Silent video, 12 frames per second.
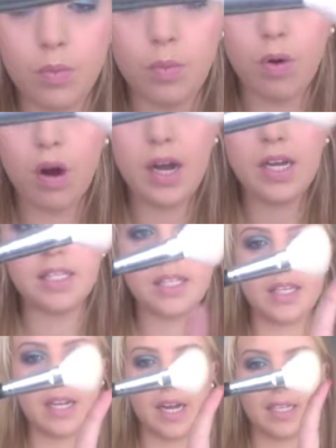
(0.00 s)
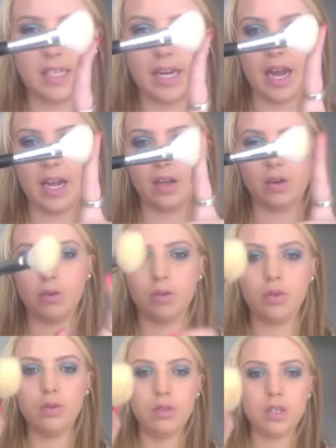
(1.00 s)
white and it has an
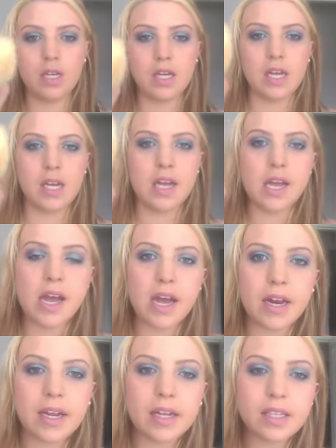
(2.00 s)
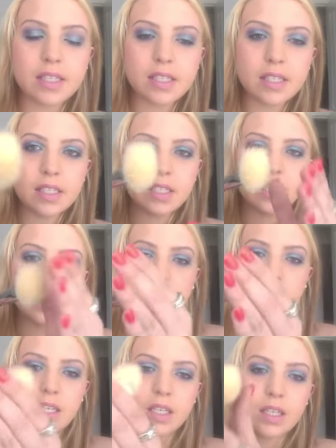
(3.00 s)
angle, and that's
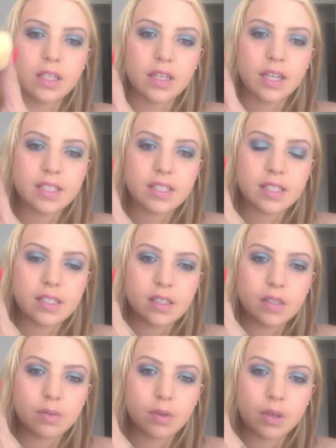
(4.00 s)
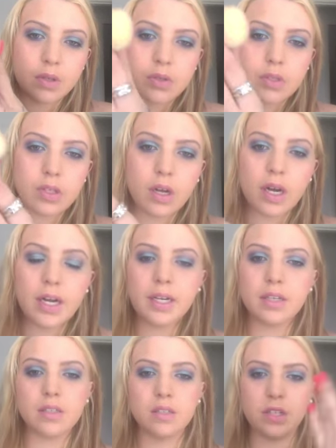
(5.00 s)
what it looks
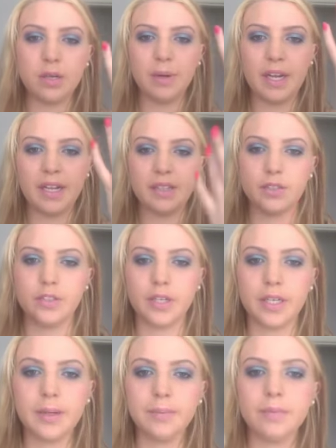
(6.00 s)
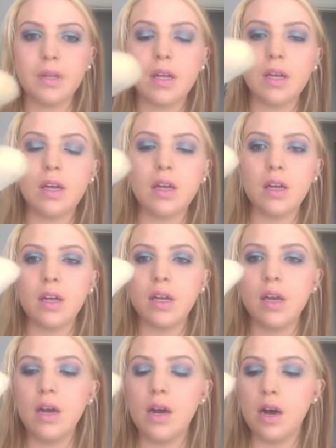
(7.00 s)
like. Sorry, my hands are dirty.
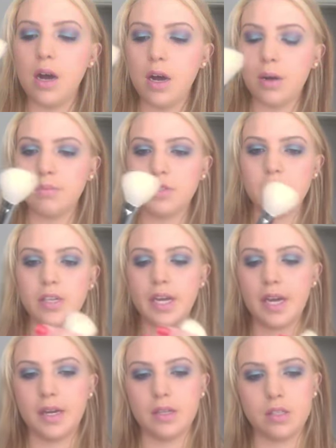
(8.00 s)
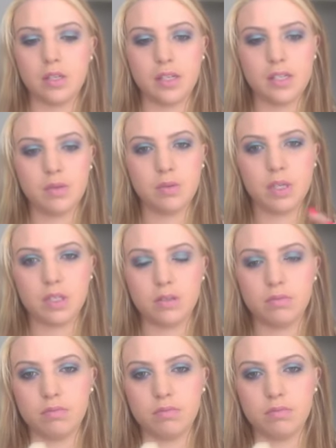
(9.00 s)
So yeah, so this is what